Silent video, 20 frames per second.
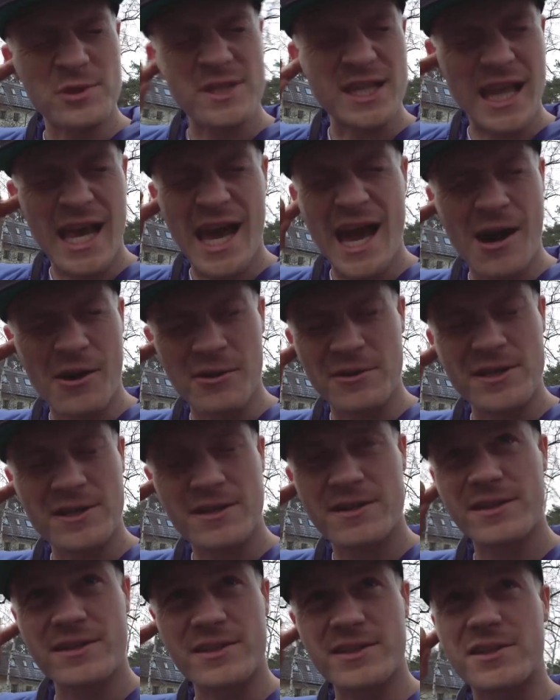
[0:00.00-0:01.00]
was loud.
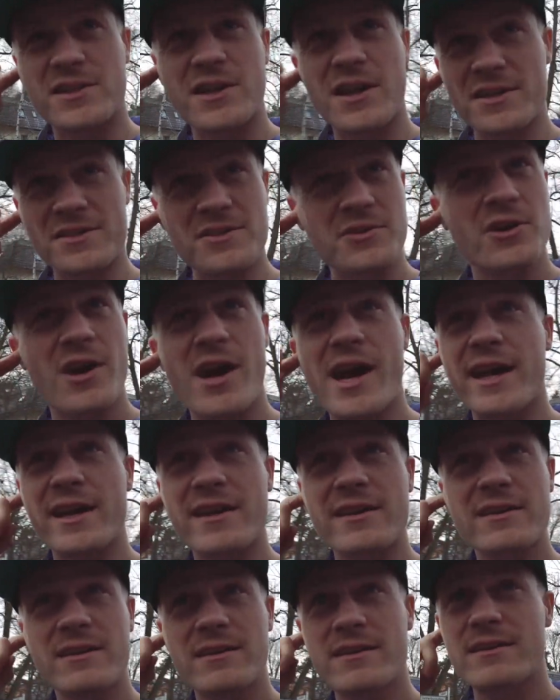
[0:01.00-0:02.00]
You guys alright?
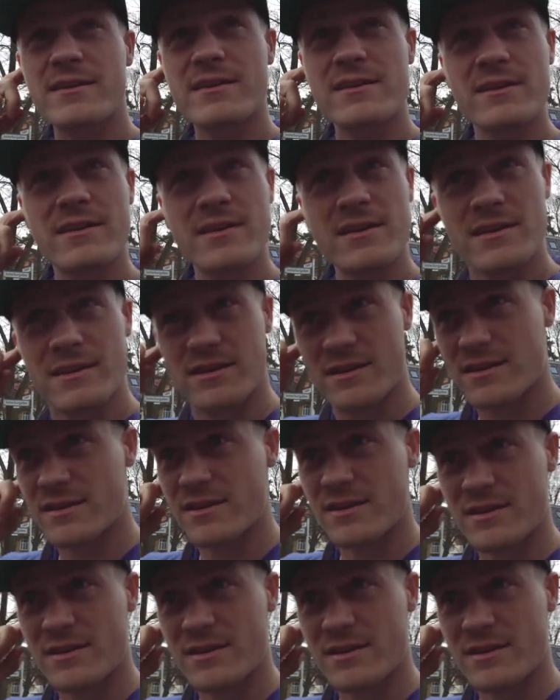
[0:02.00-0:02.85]
Just like